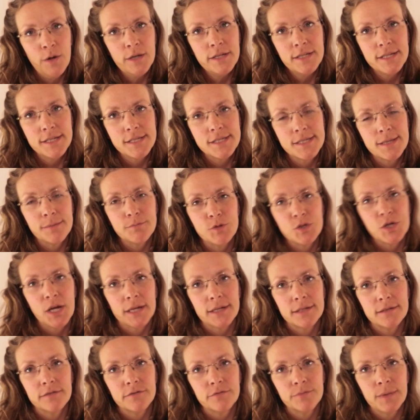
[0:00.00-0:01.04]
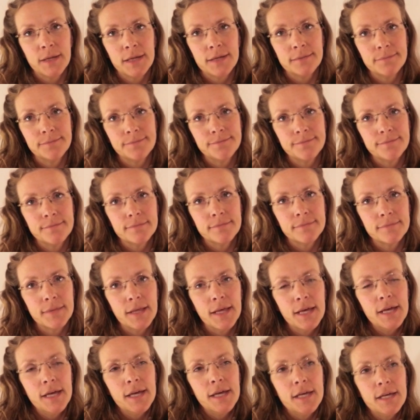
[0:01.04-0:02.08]
does subjective mean?
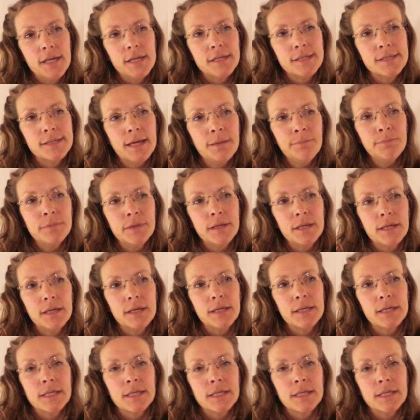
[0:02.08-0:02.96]
Something